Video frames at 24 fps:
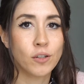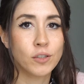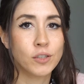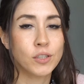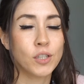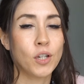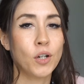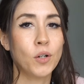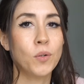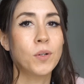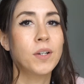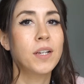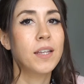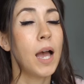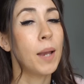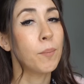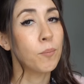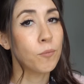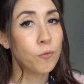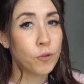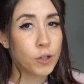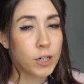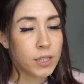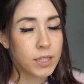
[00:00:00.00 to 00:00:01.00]
So
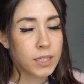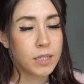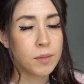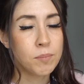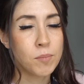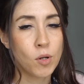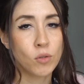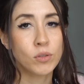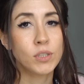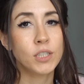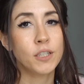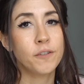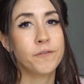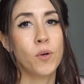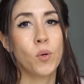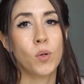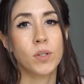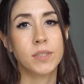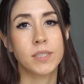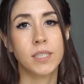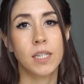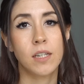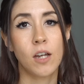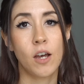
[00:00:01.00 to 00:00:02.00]
I'm really mostly
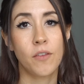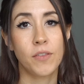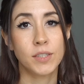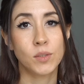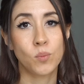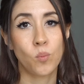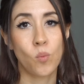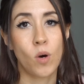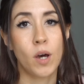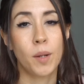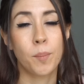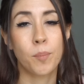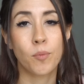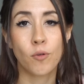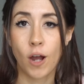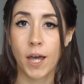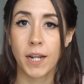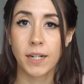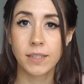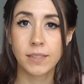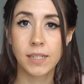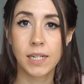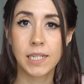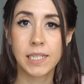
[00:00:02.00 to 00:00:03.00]
focusing on this one
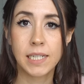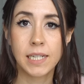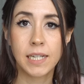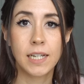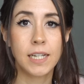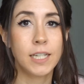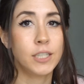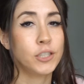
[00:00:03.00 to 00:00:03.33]
product idea